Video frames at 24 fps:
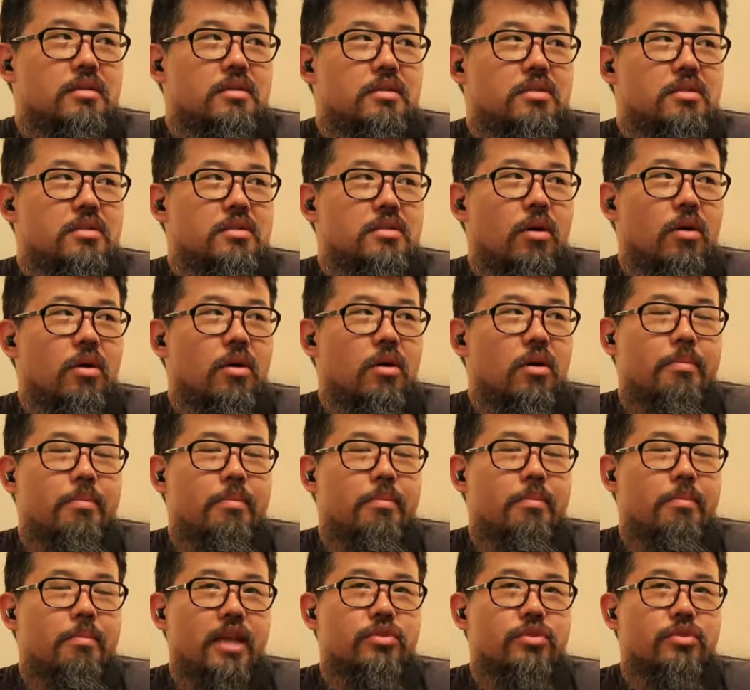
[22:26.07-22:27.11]
don't
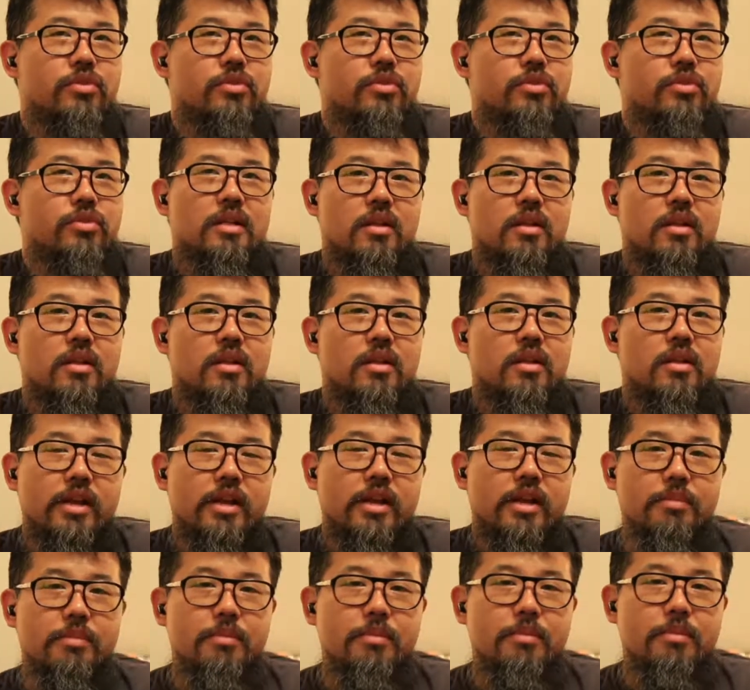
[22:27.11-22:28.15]
patron those kind of
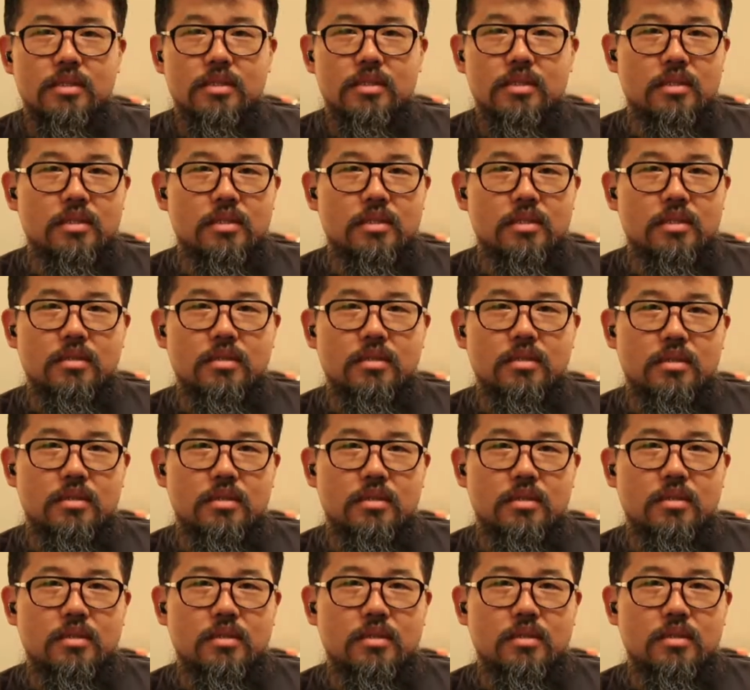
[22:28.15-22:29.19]
businesses.
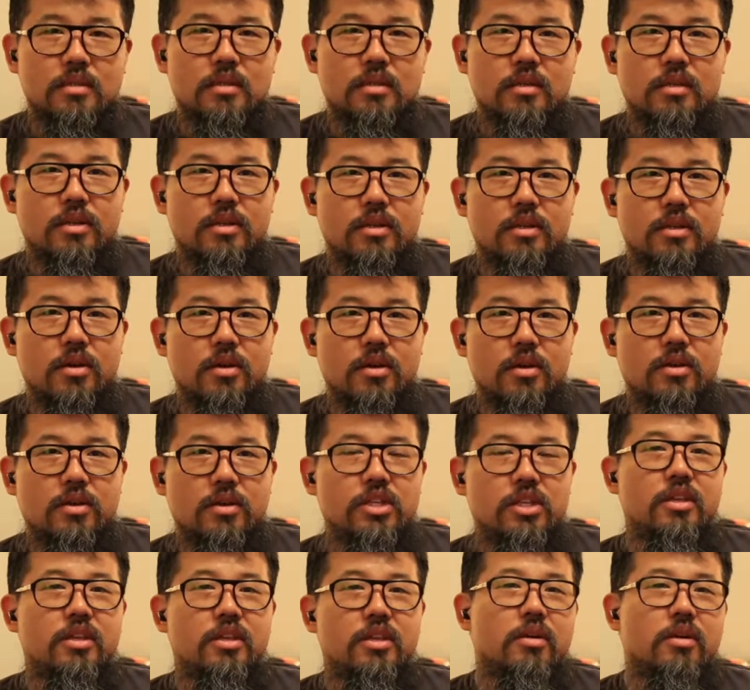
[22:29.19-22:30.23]

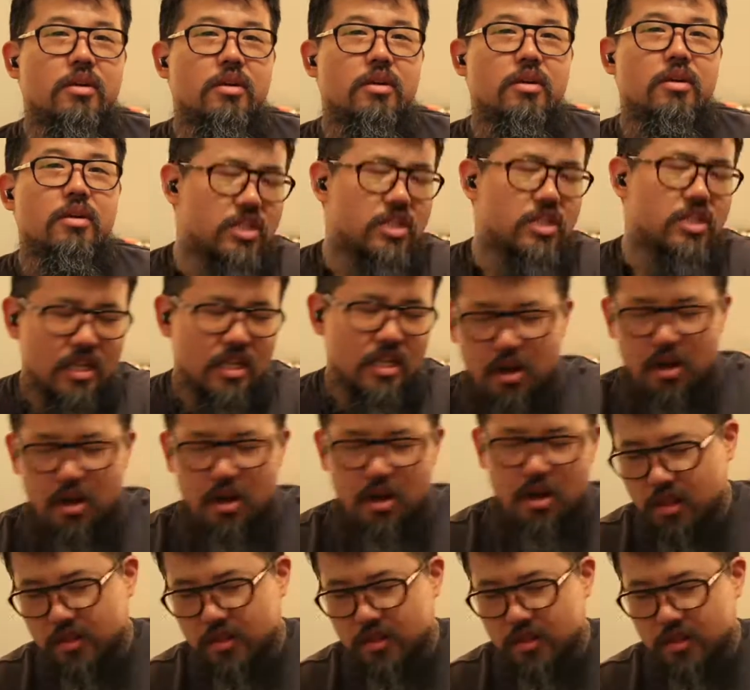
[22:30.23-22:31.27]
Because she did all of this